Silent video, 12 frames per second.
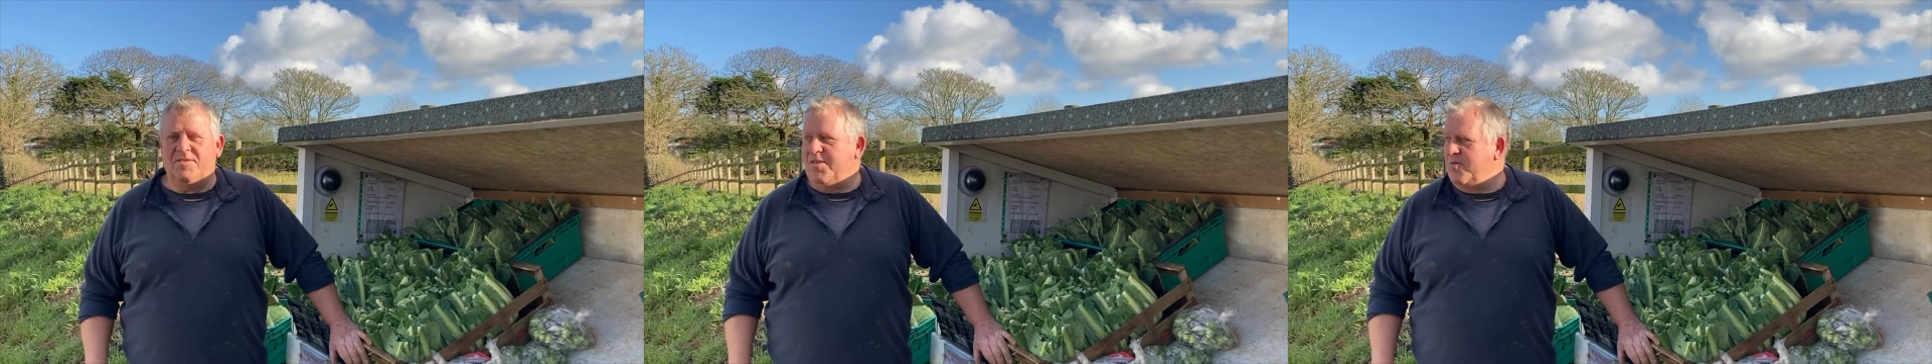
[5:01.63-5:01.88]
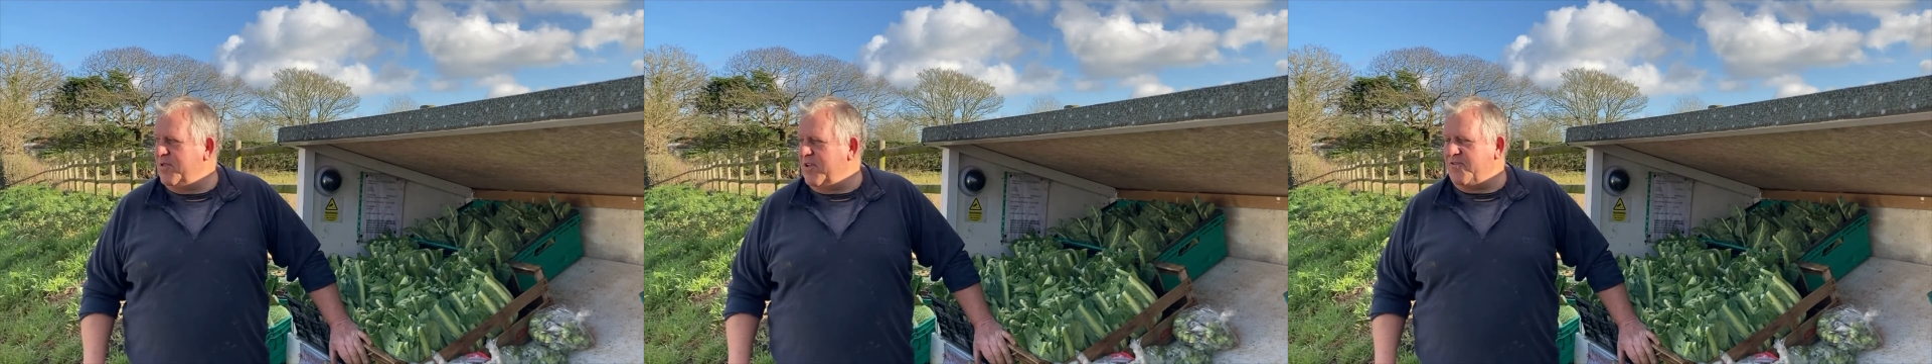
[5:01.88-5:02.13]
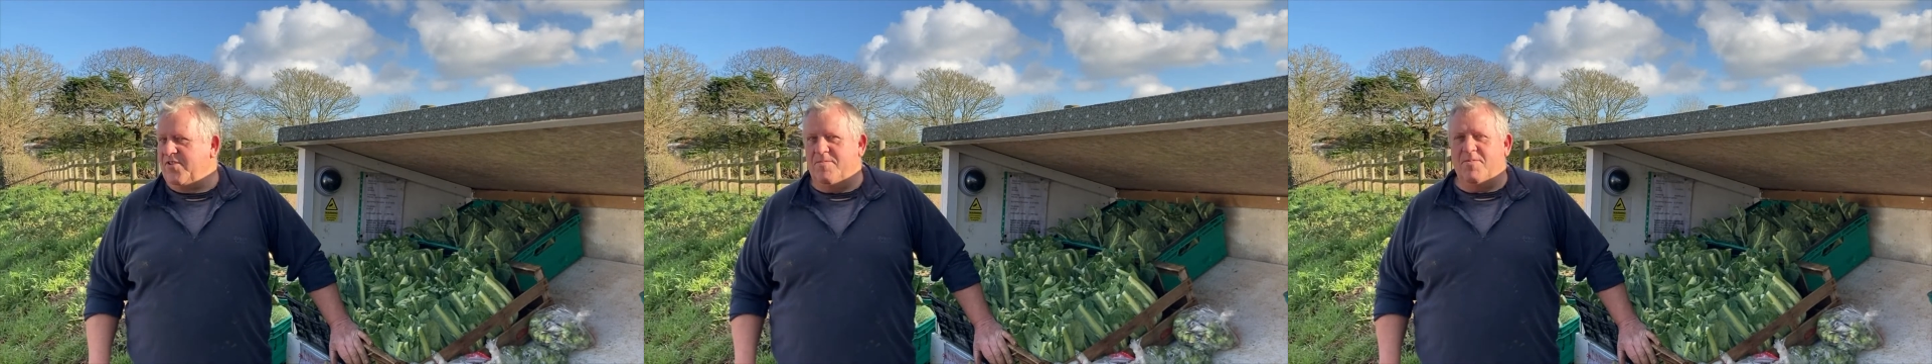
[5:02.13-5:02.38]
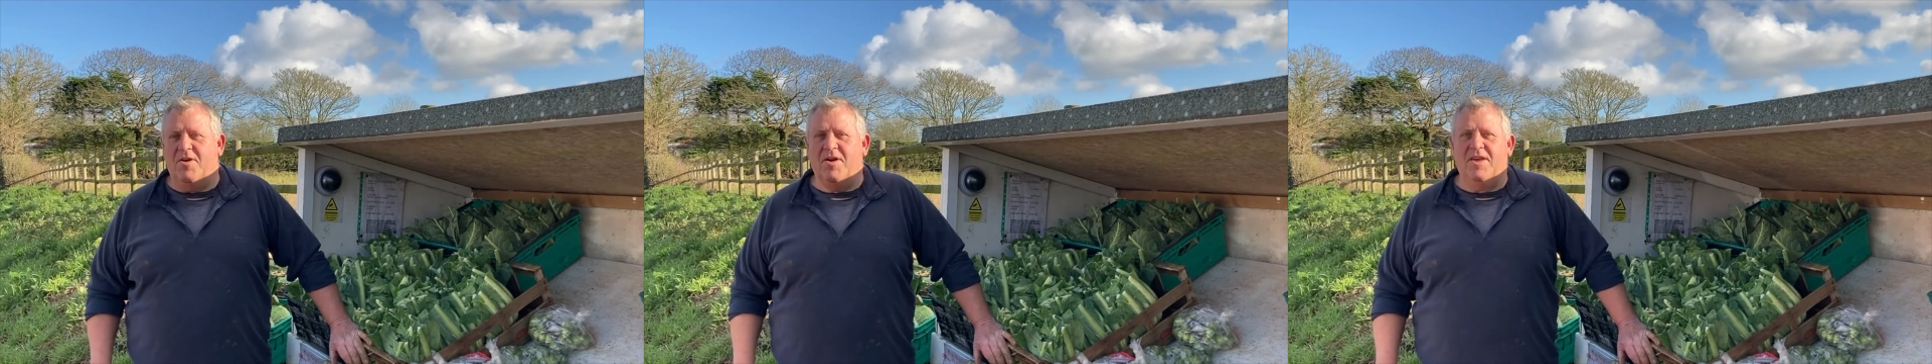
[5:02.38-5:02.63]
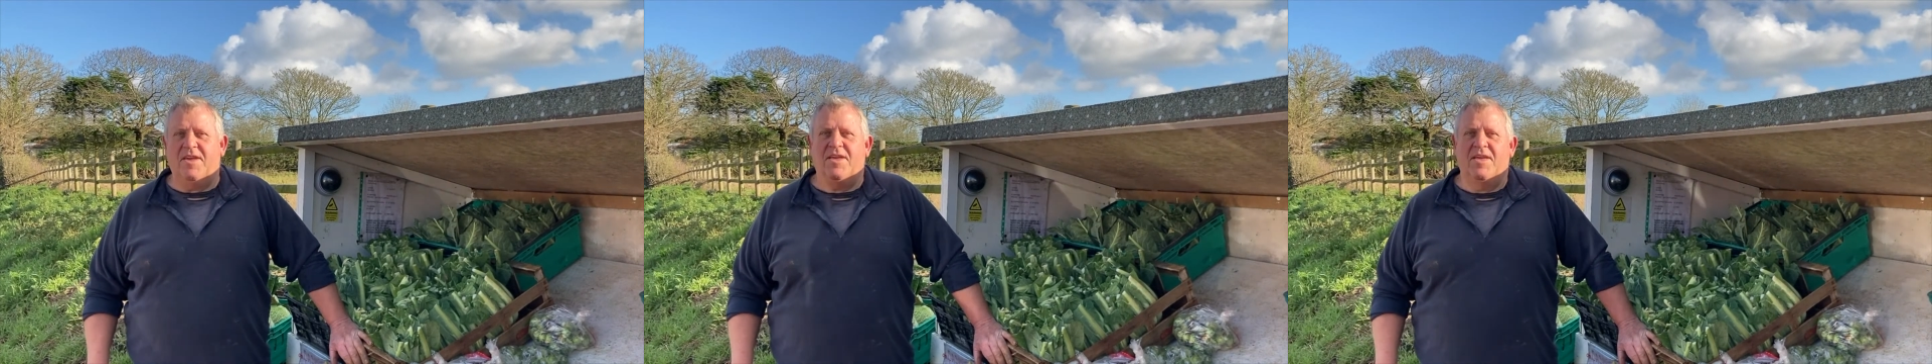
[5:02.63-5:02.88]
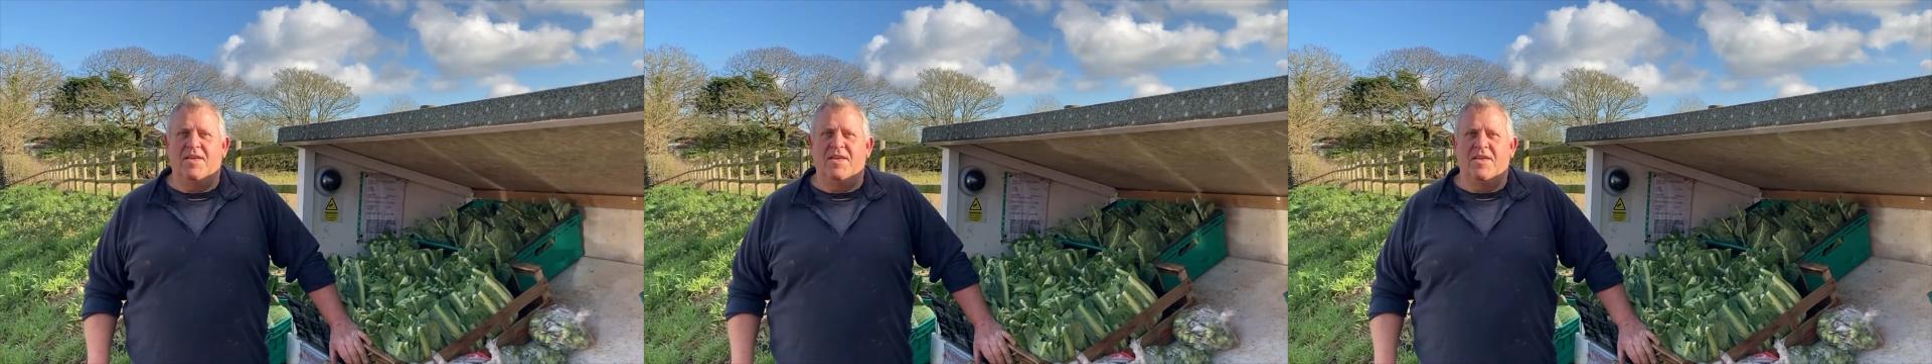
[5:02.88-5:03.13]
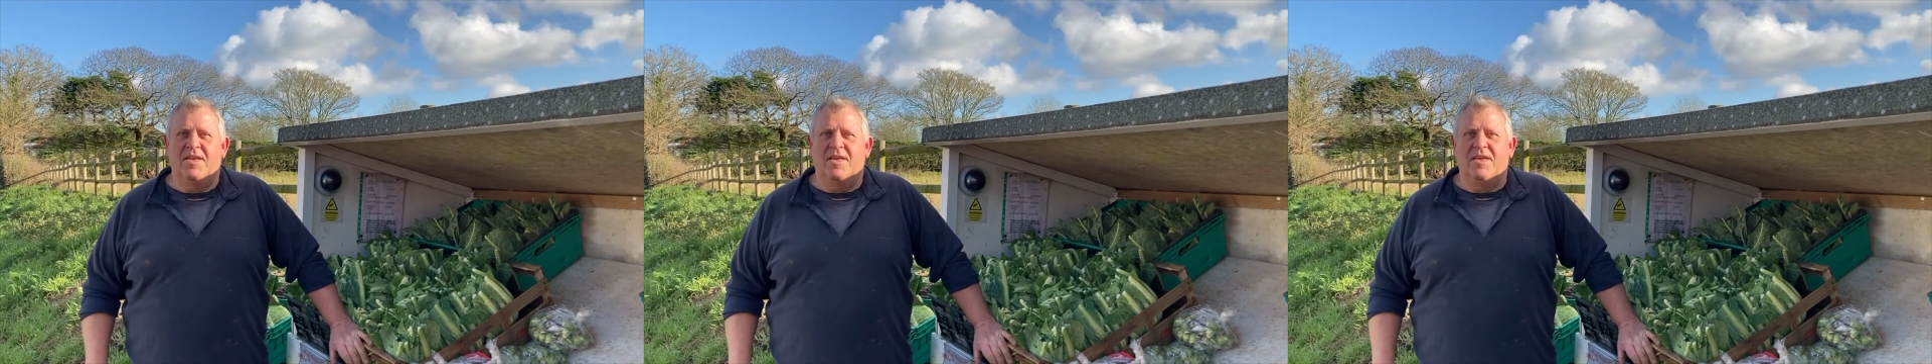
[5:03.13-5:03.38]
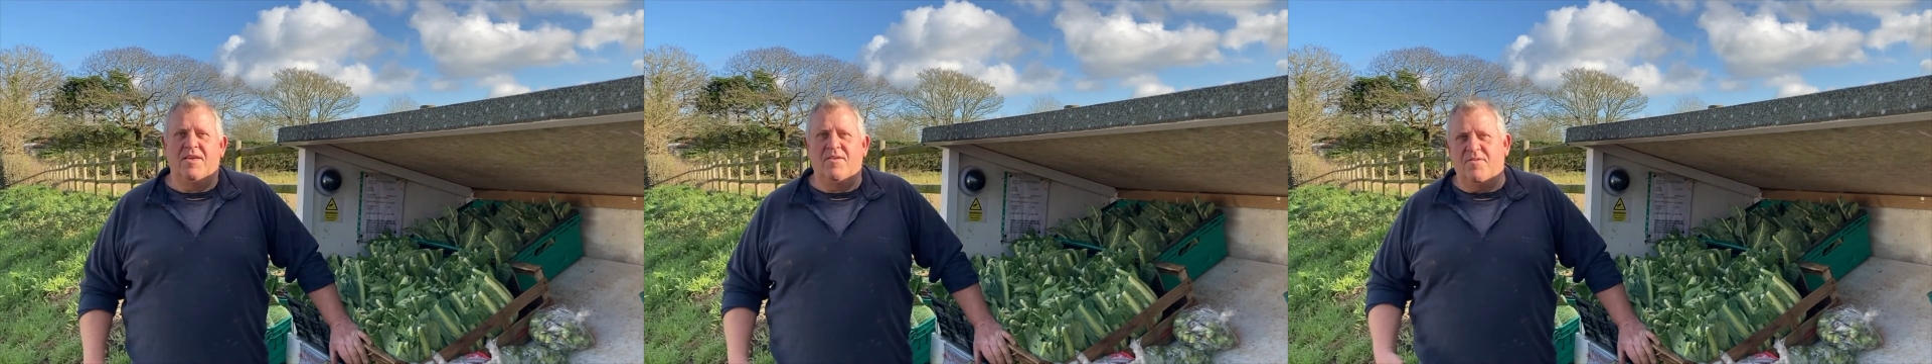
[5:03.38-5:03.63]
they would only
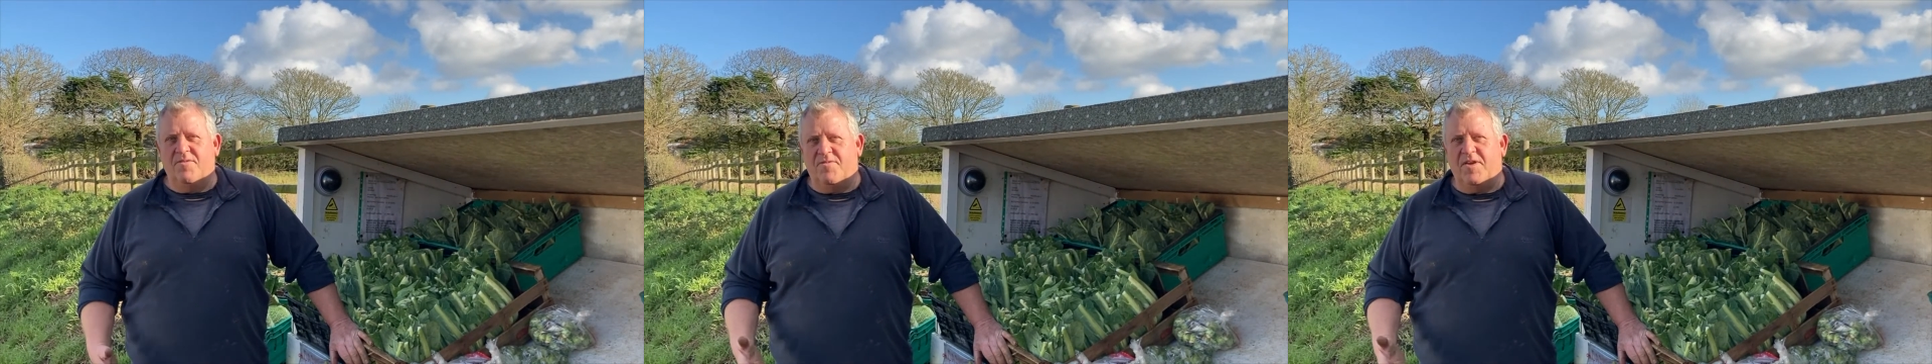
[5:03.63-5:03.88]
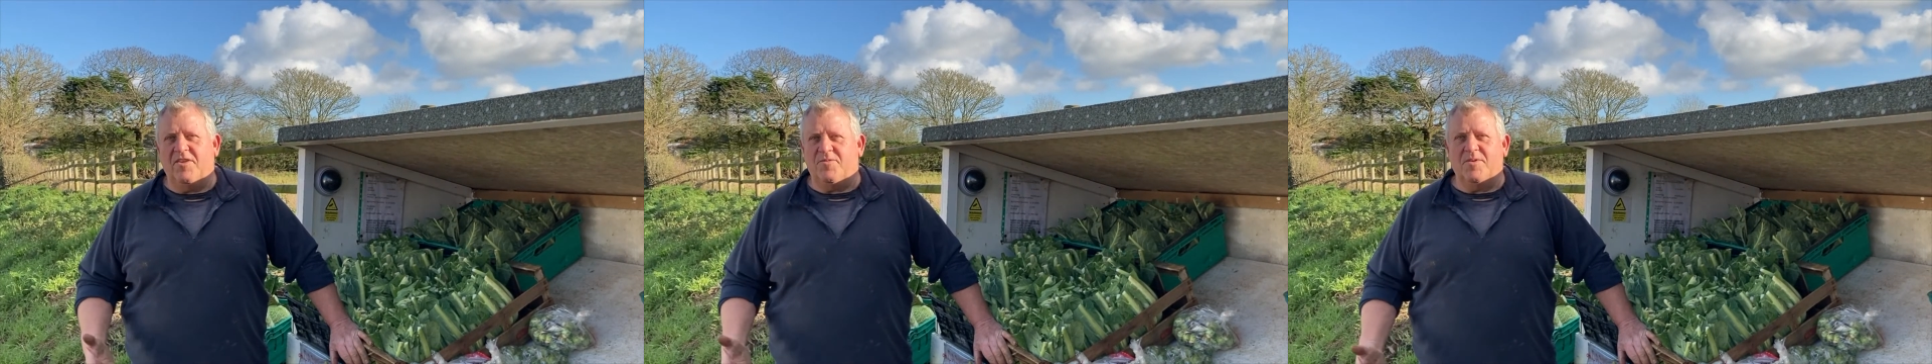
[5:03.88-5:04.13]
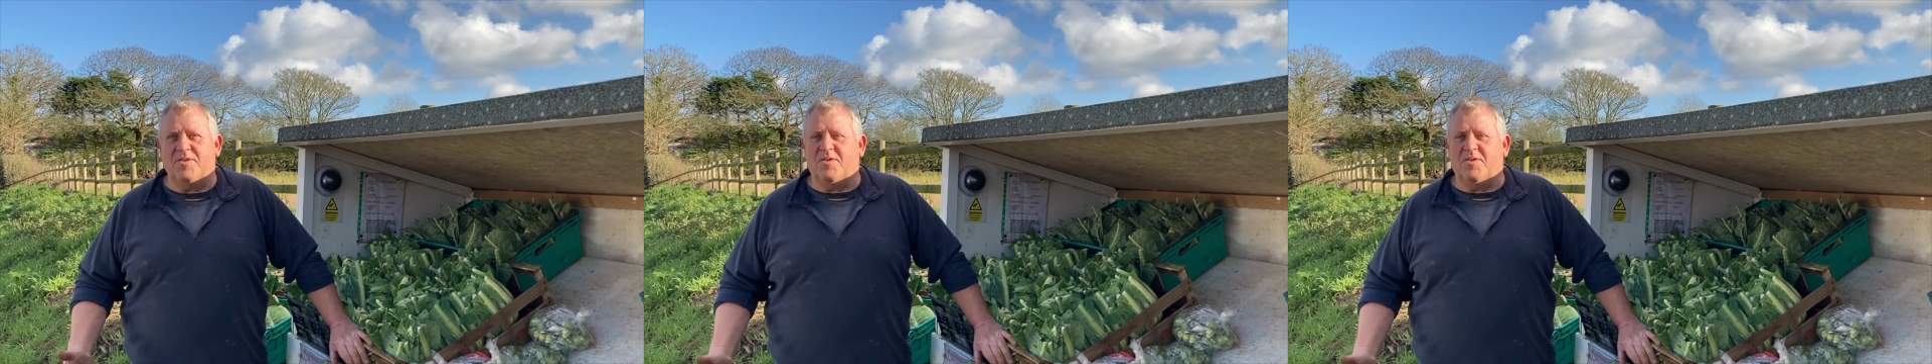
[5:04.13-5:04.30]
buy space, but of